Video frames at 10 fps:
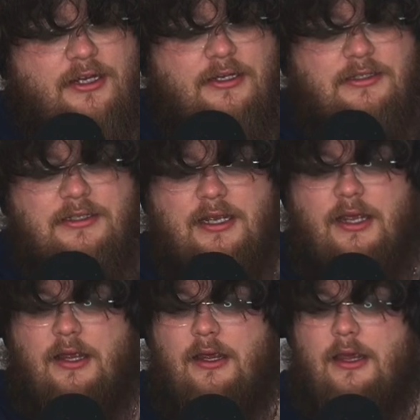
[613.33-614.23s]
gets
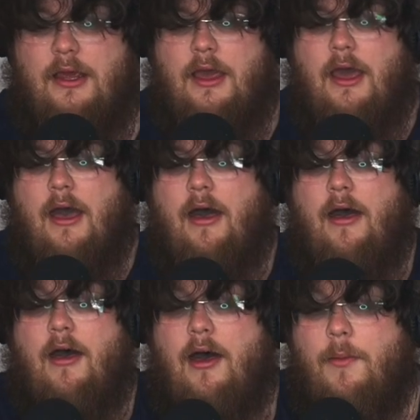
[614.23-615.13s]
to
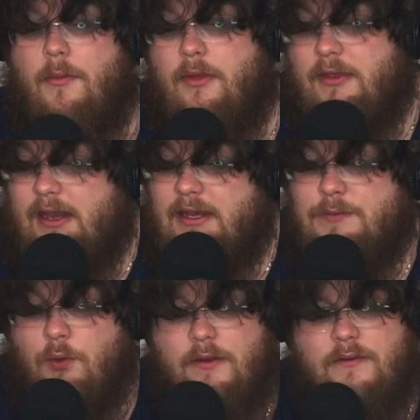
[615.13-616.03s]
the next
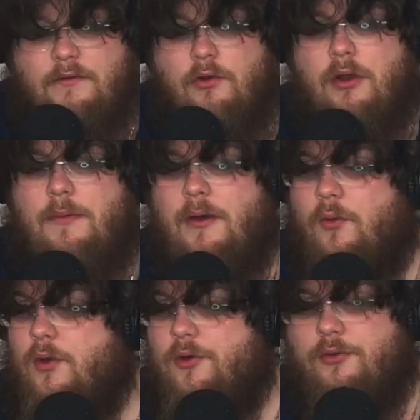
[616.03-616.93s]
point in the story, but
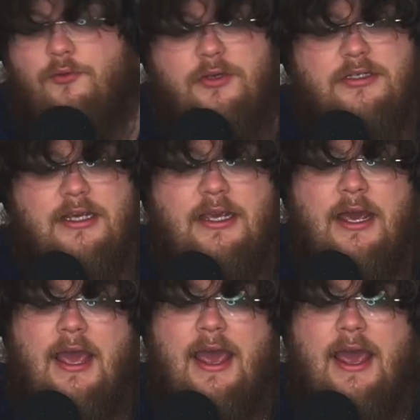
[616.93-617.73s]
we'll see.